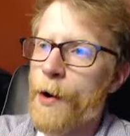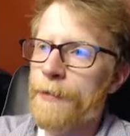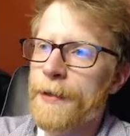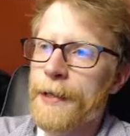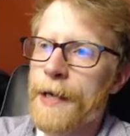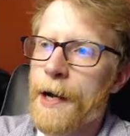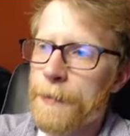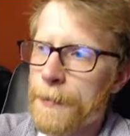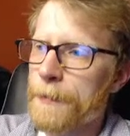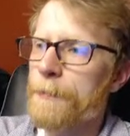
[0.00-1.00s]
everything
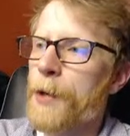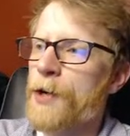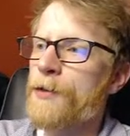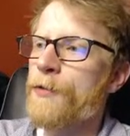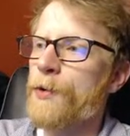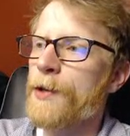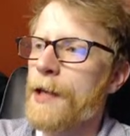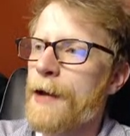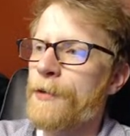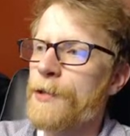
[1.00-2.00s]
up, burn through the
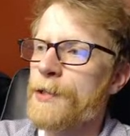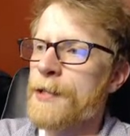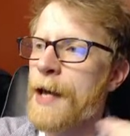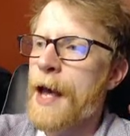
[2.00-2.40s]
levels